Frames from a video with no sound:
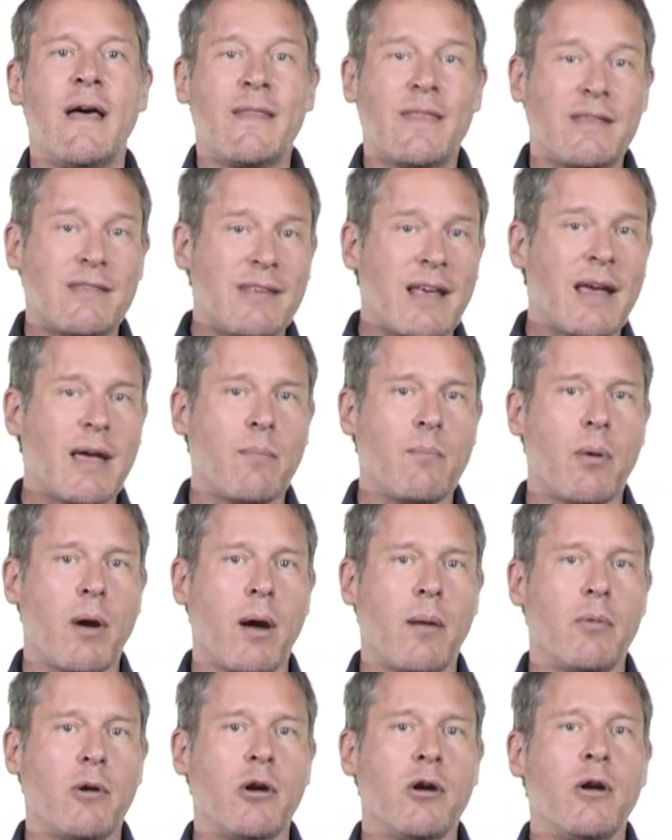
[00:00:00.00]
The second
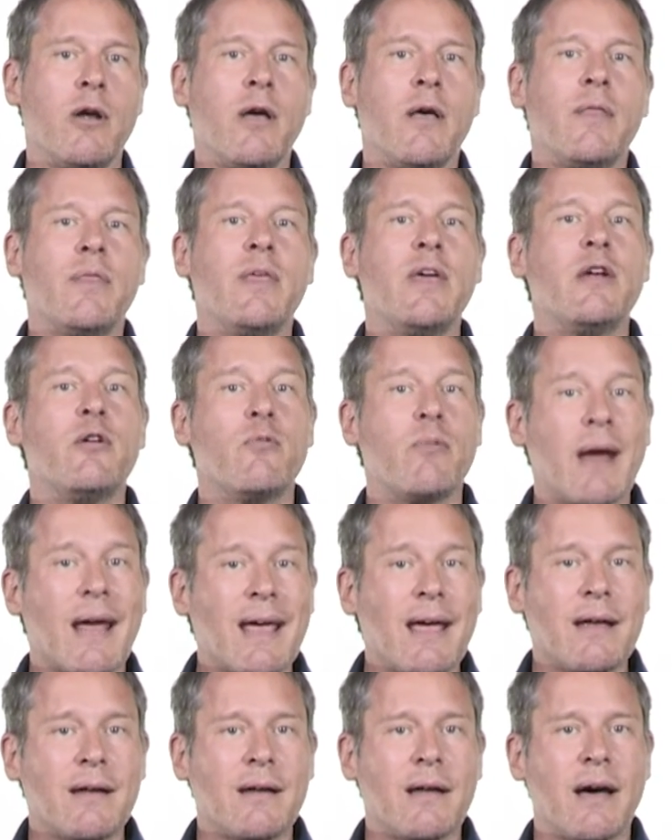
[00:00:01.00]
barber then
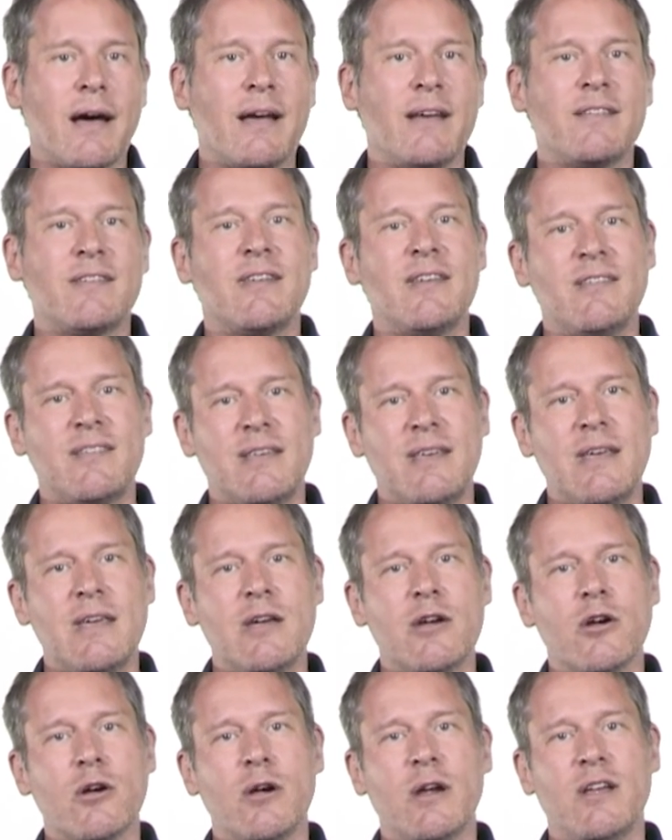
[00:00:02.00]
recognized his
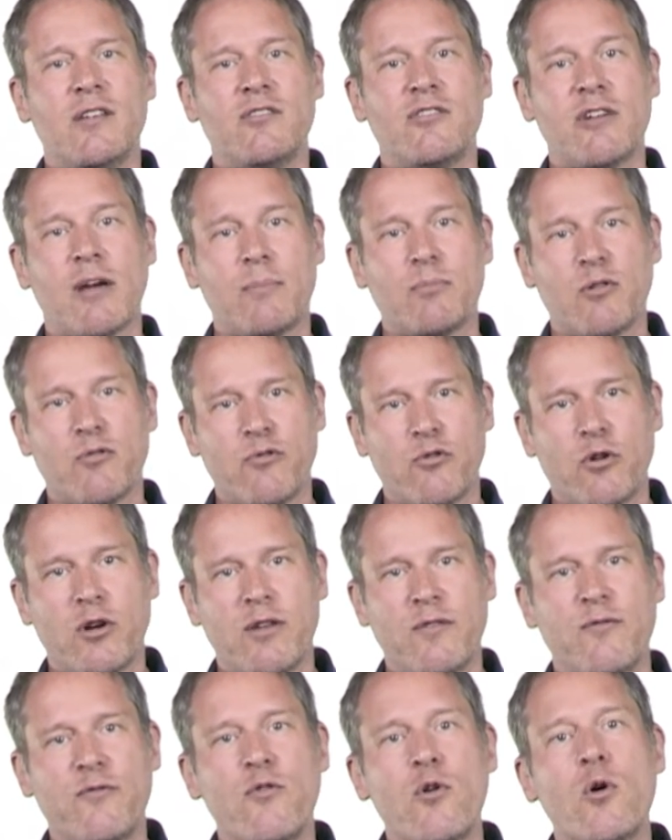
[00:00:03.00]
gear in chapter
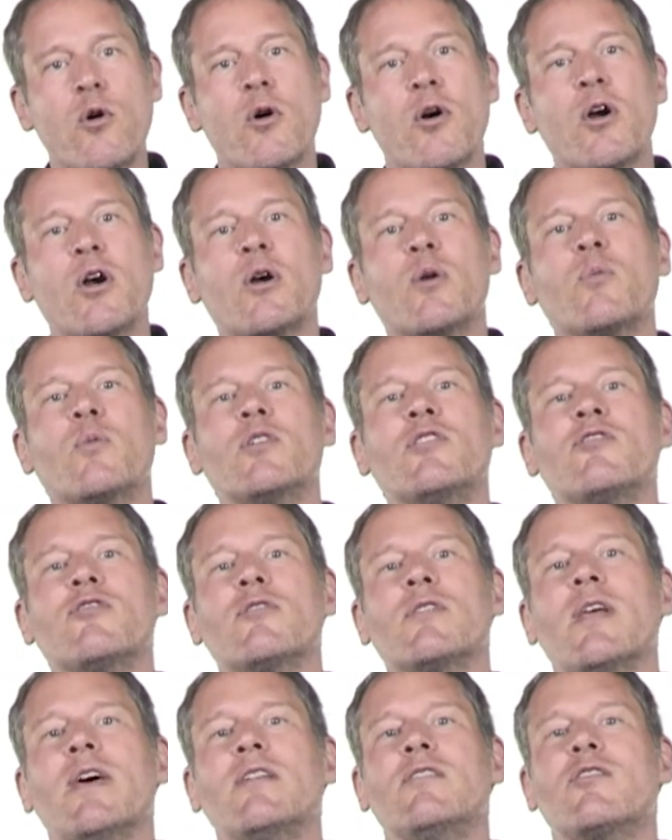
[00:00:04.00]
44, which
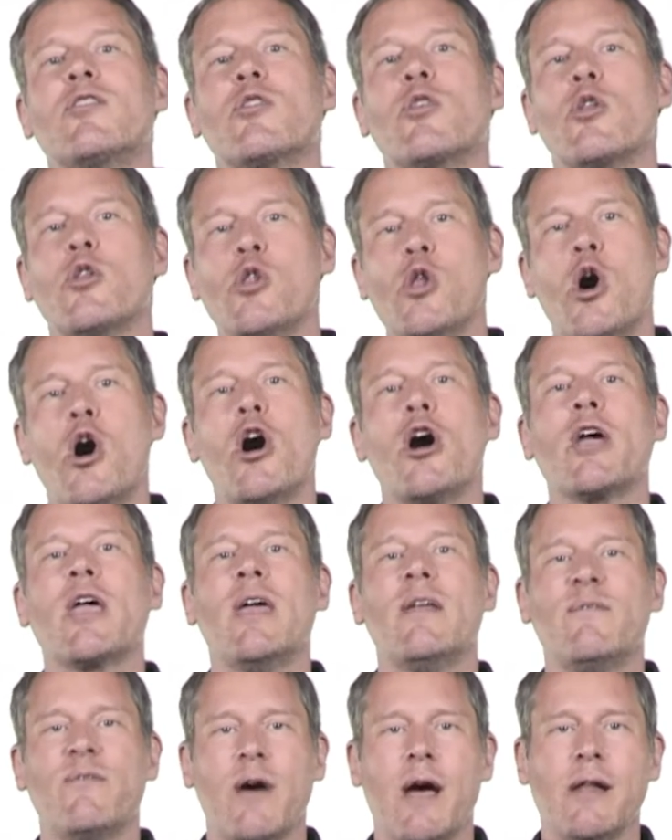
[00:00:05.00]
led to the long
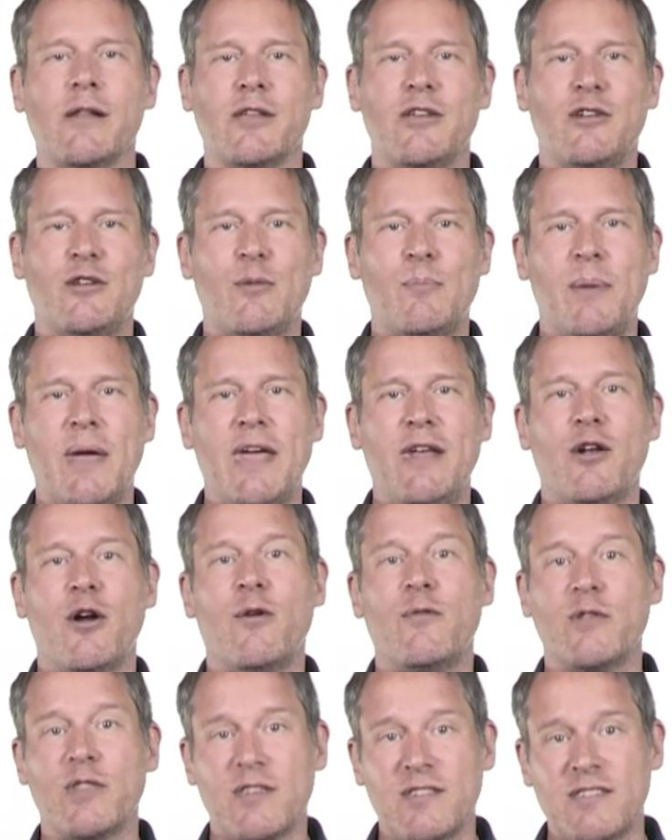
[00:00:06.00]
and violent debate
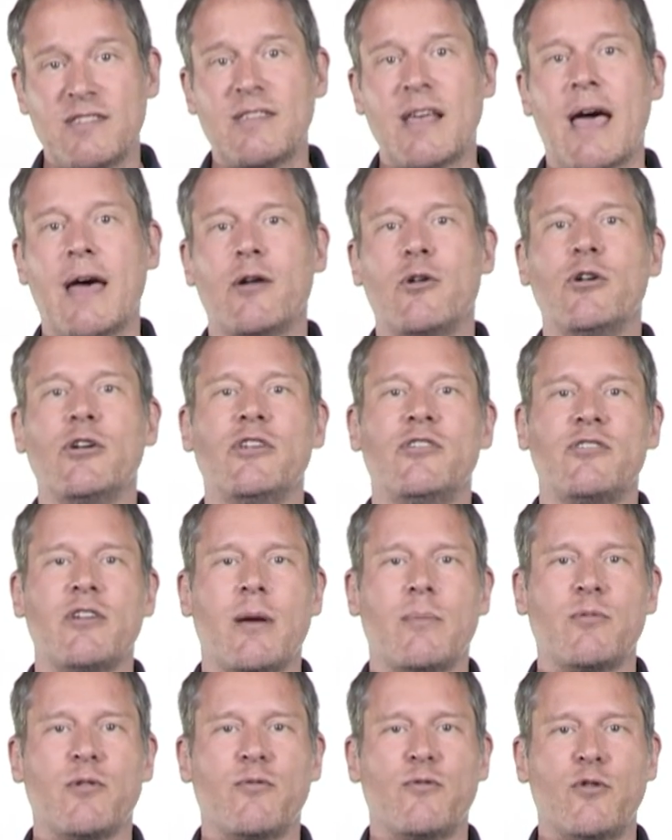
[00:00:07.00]
over the saddle in
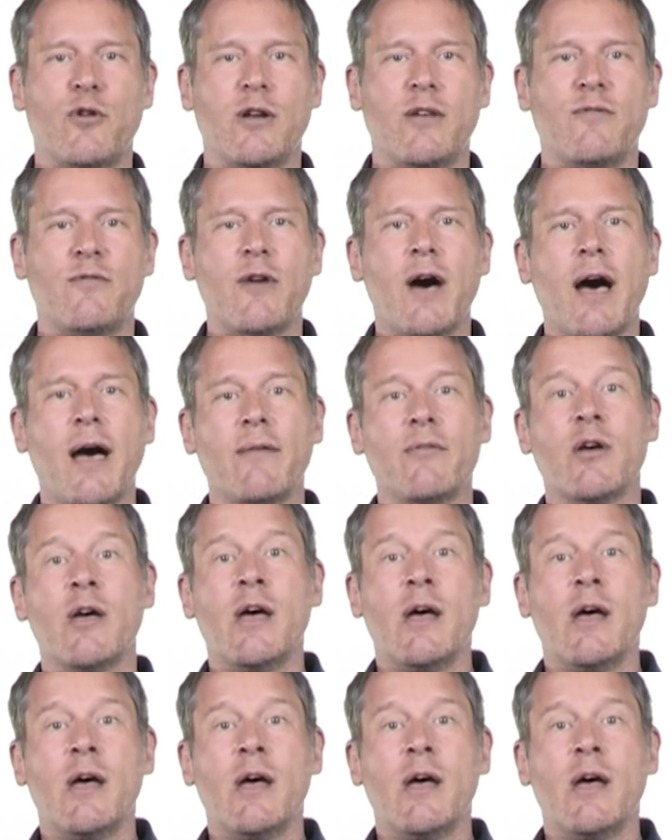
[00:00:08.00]
chapter 45.